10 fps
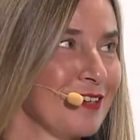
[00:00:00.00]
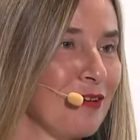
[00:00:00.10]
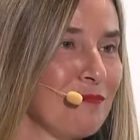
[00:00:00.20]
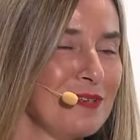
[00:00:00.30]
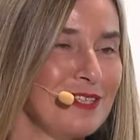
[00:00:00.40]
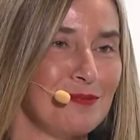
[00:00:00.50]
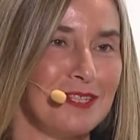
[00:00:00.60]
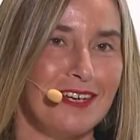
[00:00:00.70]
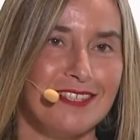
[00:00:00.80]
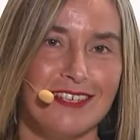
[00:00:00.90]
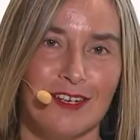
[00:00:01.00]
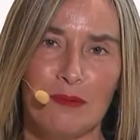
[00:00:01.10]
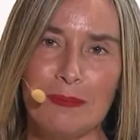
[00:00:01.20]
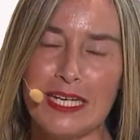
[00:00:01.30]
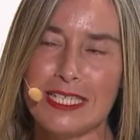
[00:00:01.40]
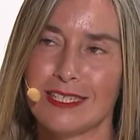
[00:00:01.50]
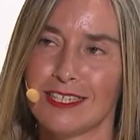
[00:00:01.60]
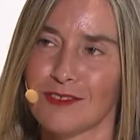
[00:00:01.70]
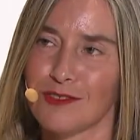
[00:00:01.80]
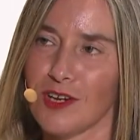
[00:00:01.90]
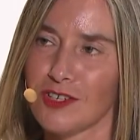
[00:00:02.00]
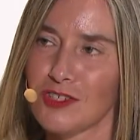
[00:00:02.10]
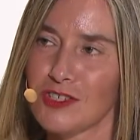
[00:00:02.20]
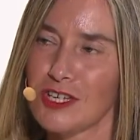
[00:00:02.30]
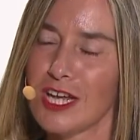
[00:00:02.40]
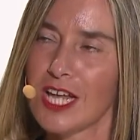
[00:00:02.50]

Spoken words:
compete with us in complexity of structures.